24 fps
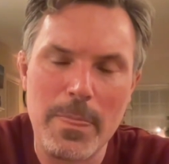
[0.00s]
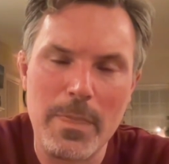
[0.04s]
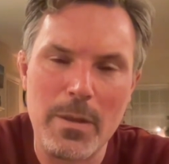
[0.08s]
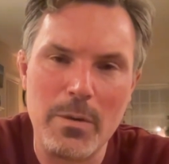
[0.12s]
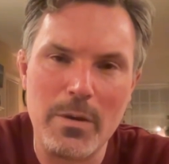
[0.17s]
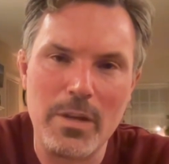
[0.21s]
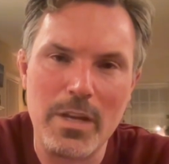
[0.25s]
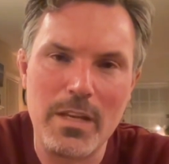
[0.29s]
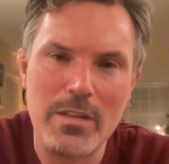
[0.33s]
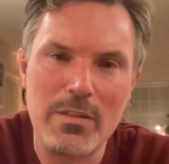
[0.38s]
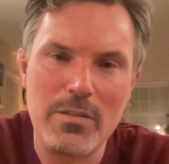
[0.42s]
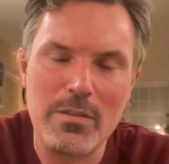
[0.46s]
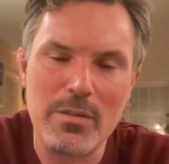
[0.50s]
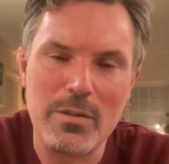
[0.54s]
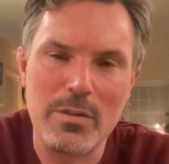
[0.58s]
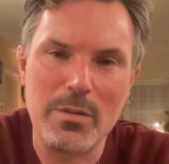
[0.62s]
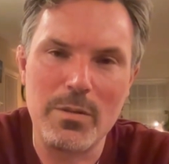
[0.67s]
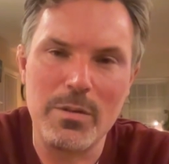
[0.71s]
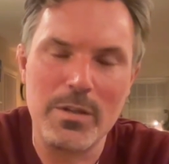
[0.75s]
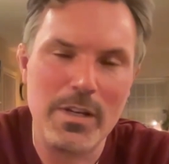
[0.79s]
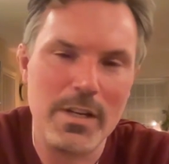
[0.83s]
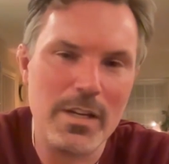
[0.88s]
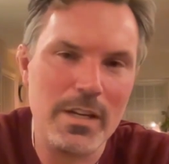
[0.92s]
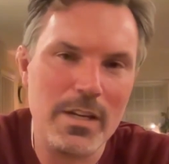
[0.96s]
Okay,
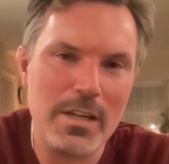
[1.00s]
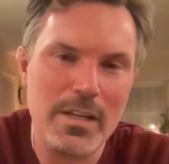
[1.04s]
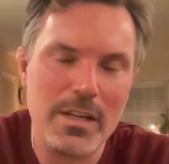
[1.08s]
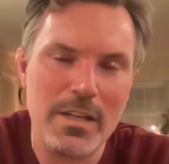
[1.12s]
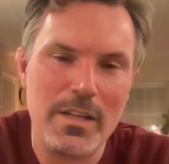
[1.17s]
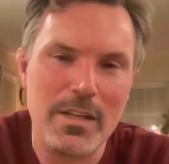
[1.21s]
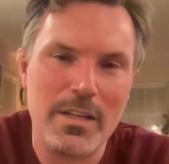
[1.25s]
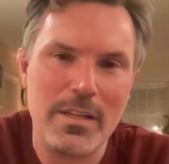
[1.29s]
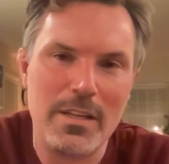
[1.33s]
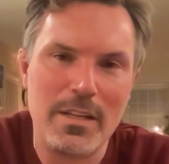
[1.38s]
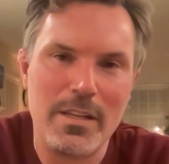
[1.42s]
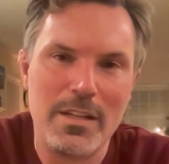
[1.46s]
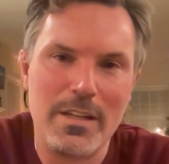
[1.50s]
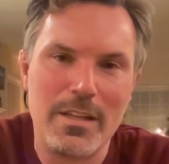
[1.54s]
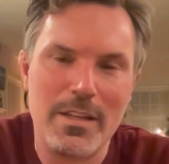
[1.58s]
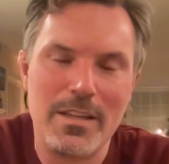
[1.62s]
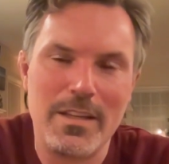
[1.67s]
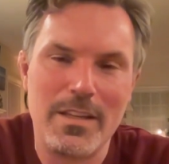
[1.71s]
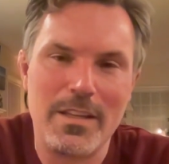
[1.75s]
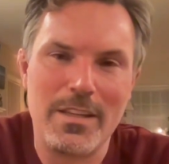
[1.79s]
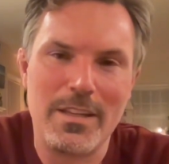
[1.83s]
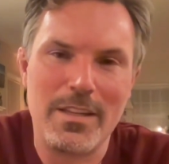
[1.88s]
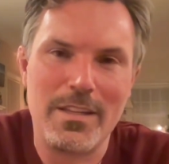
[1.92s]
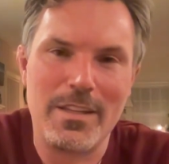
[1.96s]
so
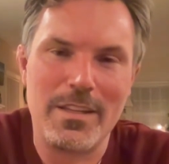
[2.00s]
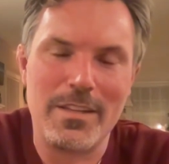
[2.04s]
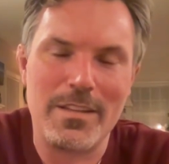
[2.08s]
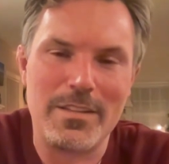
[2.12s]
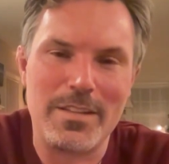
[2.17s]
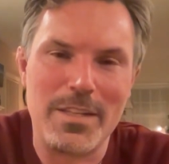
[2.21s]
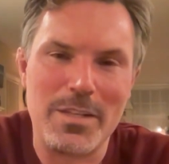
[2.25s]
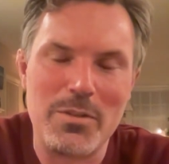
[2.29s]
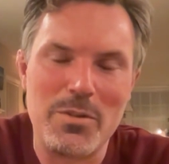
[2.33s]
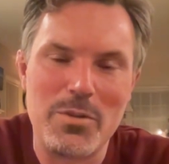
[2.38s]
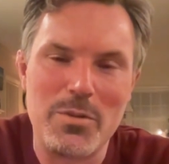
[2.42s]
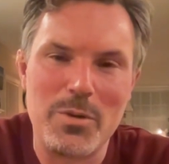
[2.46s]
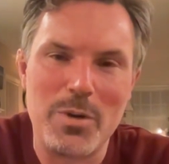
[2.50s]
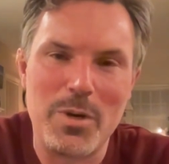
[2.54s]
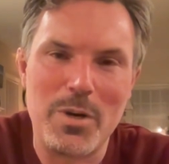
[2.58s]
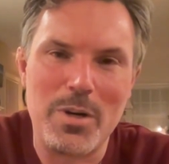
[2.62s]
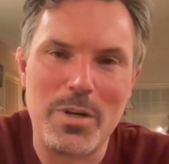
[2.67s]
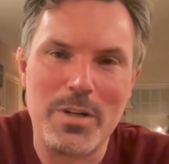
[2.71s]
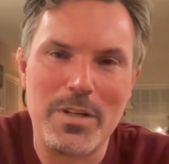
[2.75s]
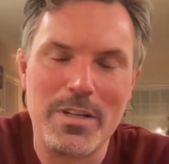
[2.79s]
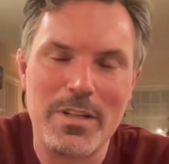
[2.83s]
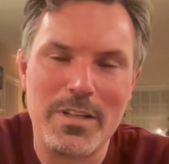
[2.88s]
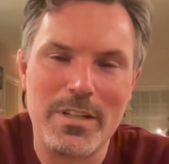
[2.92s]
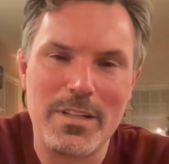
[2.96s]
stay
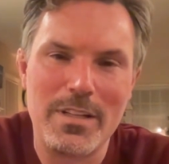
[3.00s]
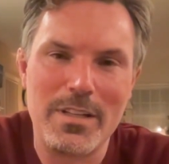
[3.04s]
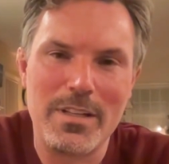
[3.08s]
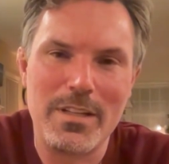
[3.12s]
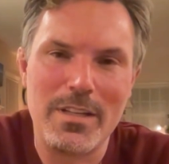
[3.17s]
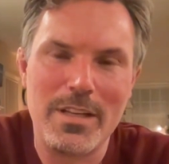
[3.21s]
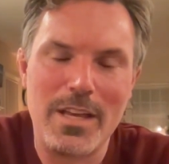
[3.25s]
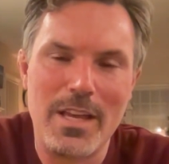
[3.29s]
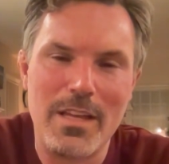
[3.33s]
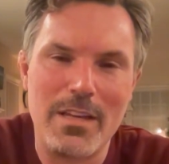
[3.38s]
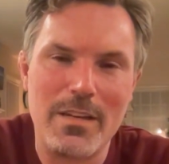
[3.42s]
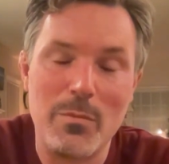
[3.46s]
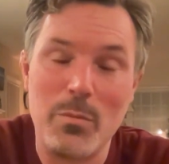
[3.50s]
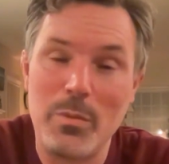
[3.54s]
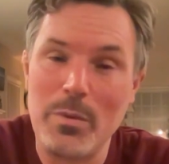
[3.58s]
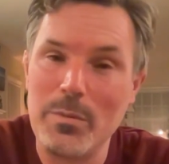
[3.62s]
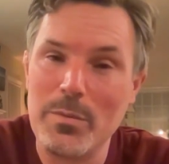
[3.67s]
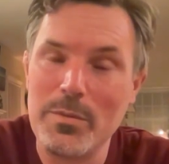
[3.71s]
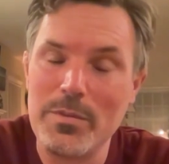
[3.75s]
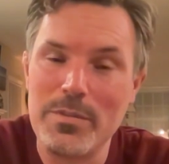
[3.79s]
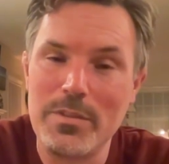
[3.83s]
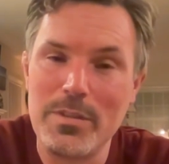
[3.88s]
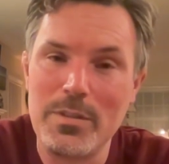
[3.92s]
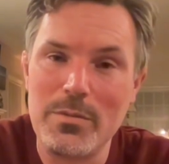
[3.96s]
strong and we
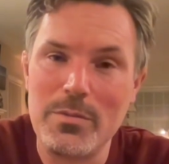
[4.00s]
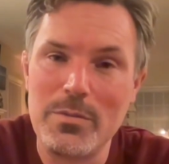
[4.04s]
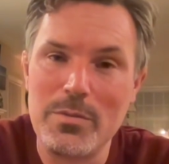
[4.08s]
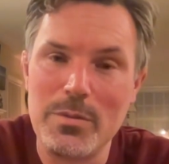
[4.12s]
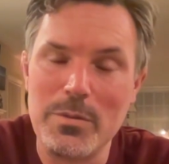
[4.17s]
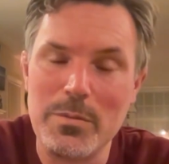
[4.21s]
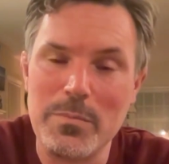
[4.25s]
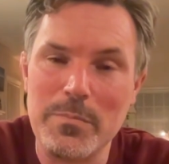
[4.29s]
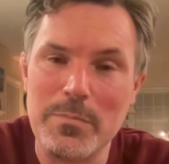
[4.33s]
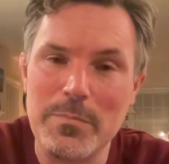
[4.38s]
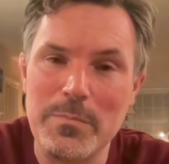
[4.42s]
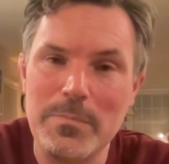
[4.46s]
will see you soon.